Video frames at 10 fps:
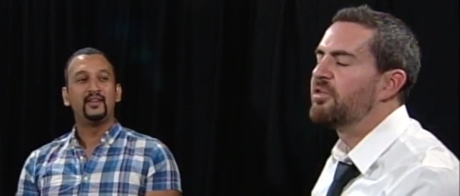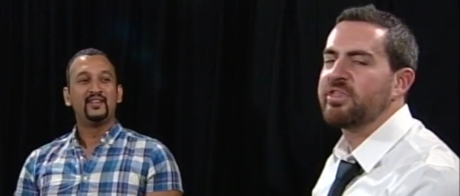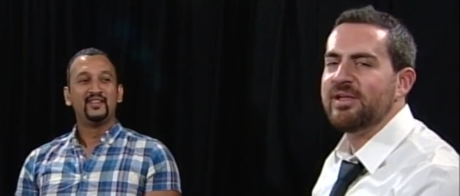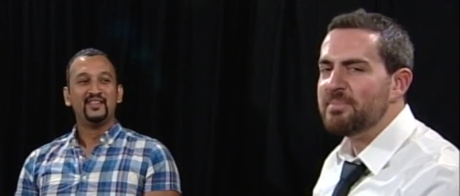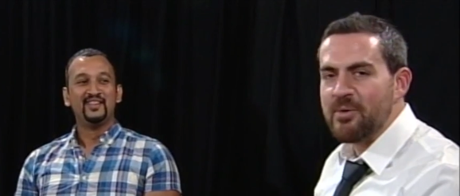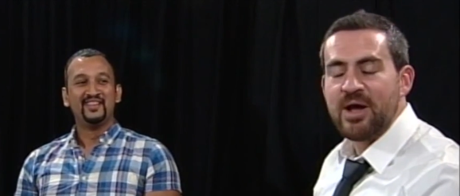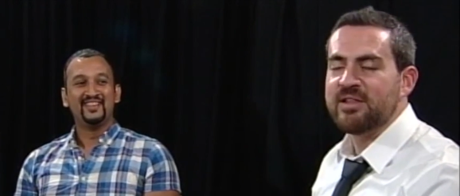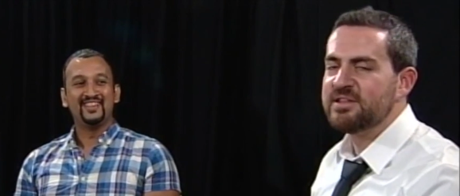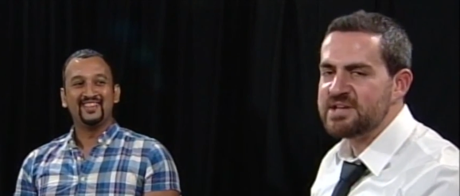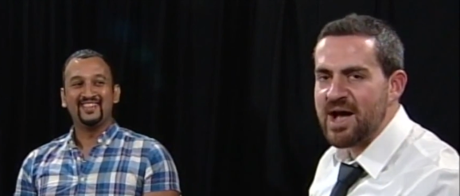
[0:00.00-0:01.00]
Speaker 1: sleep my way to
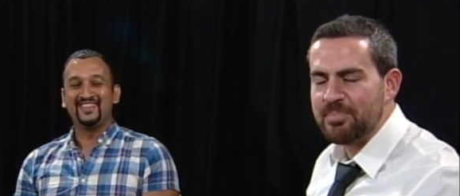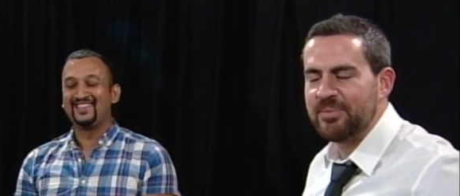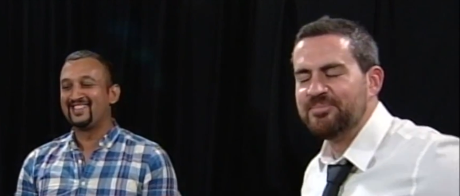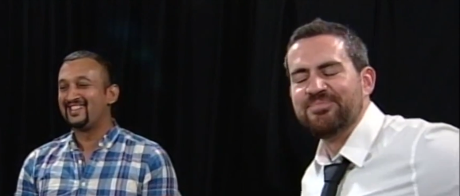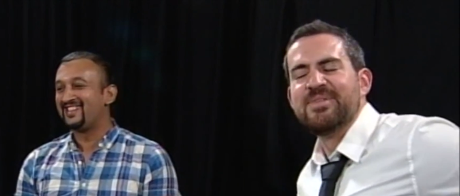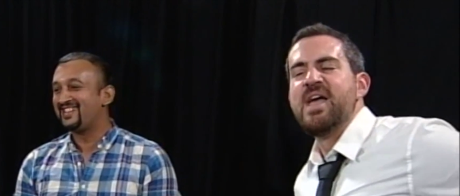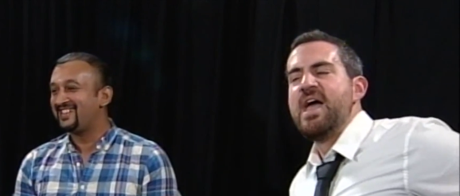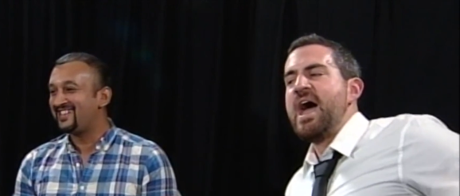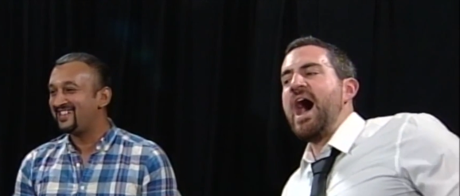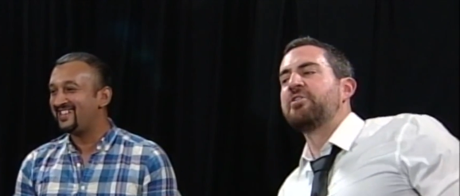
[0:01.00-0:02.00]
the top.
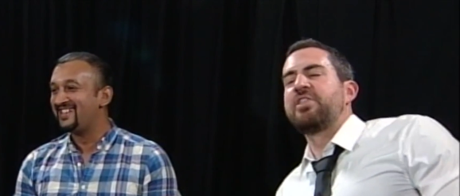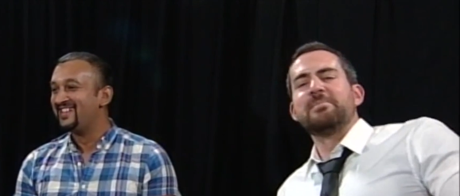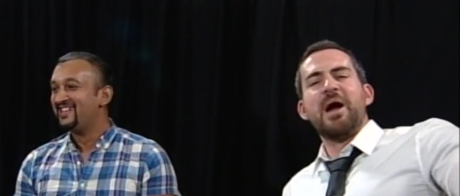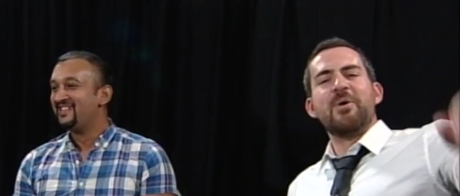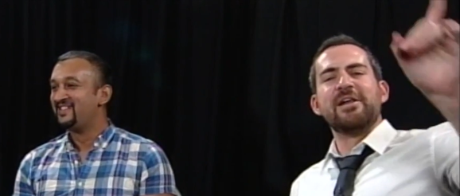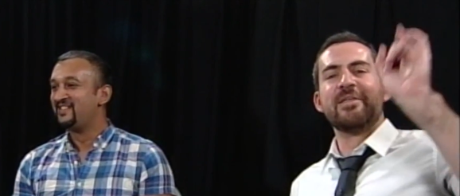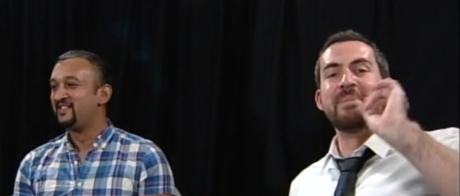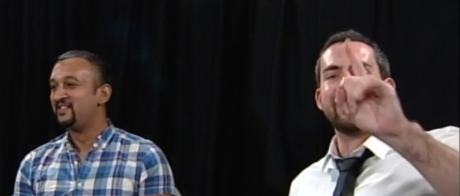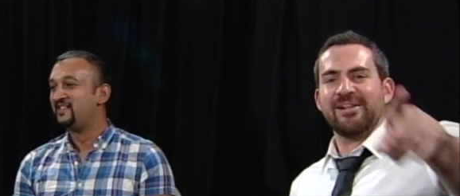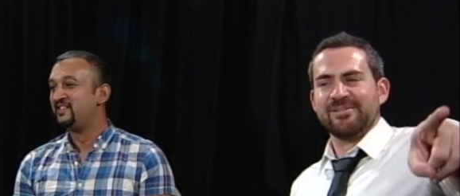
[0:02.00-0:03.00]
I'll sleep my way to the
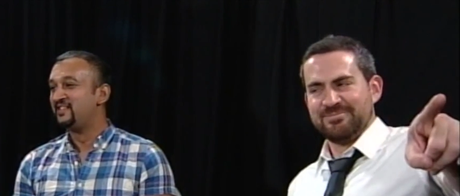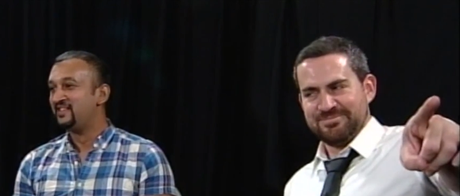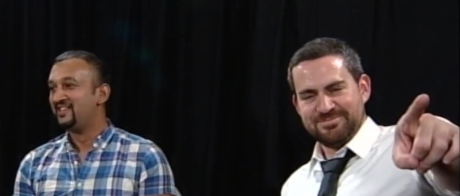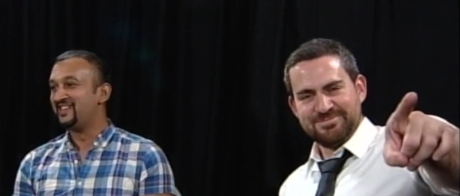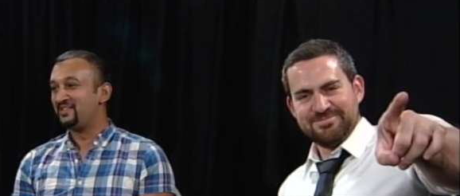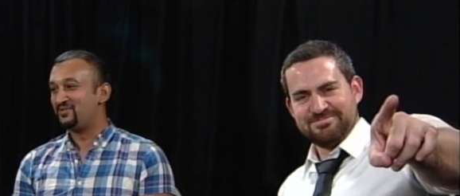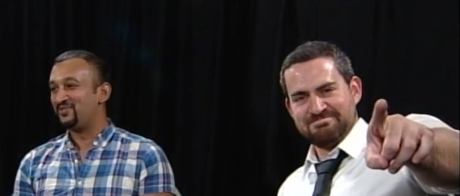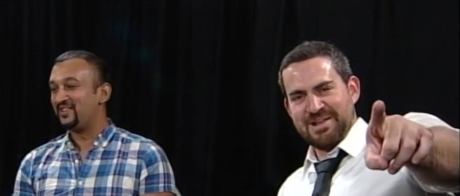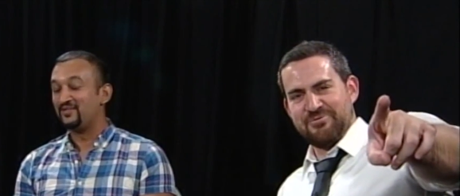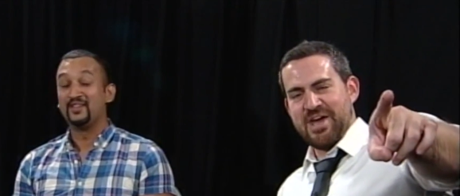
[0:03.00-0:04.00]
middle.
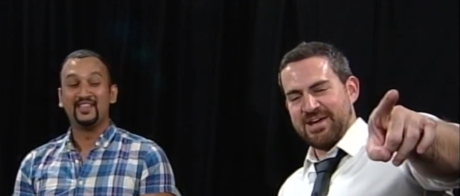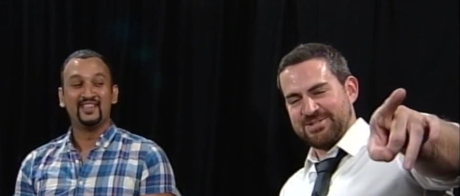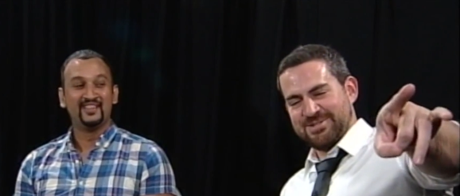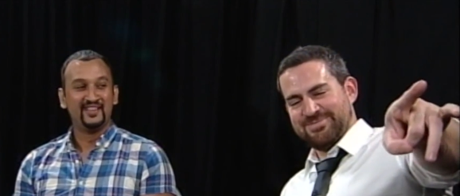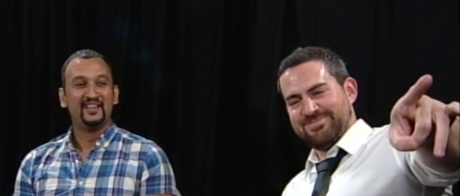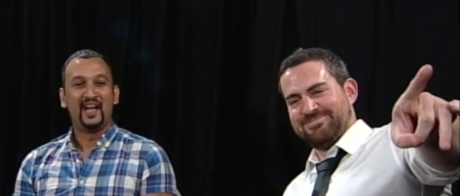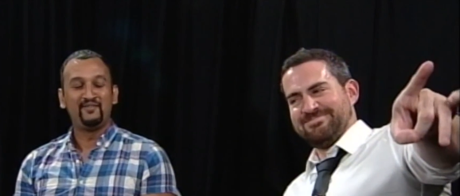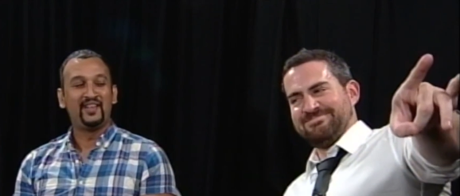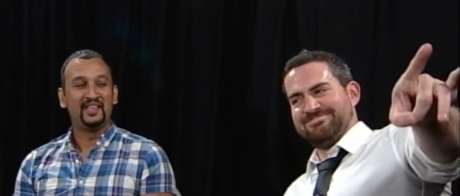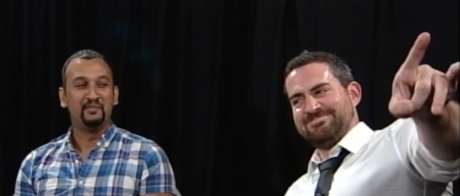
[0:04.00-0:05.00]
In fact, I've
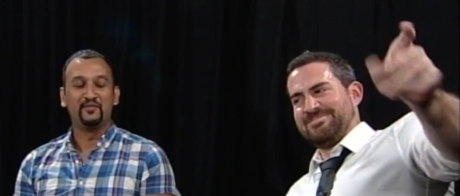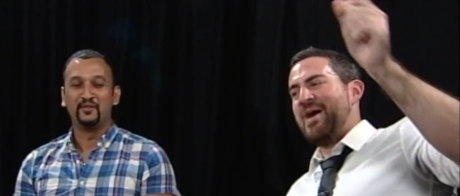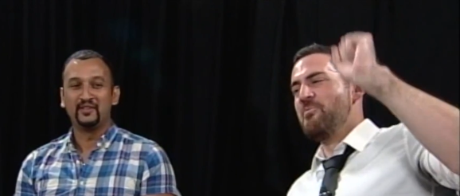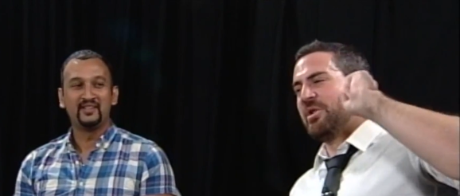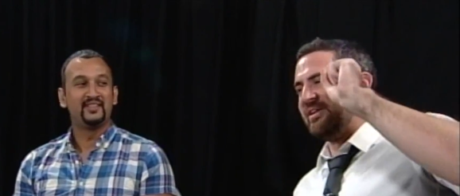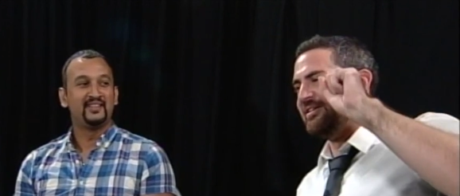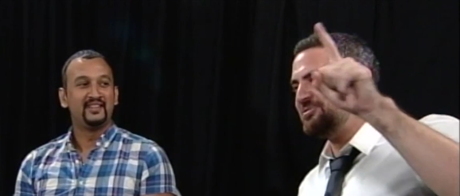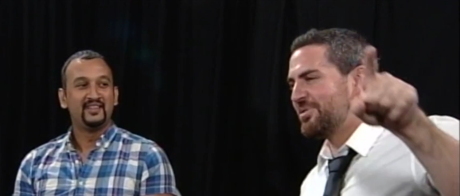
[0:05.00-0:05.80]
done that before. I'm willing to do